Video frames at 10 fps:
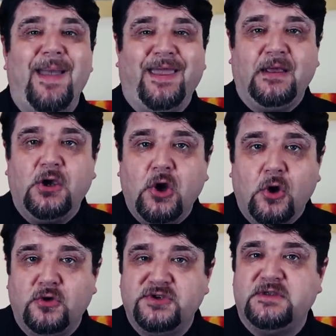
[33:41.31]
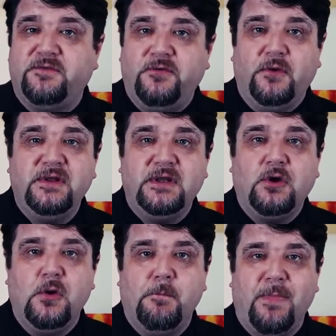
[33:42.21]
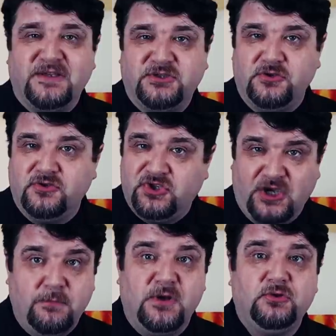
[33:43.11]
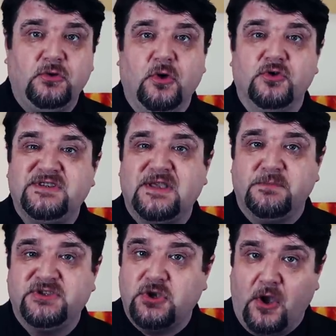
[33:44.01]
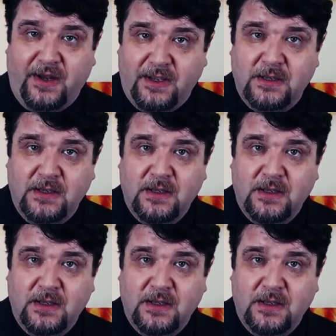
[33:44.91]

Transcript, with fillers: might cause the flow in the combustion chamber to go subsonic,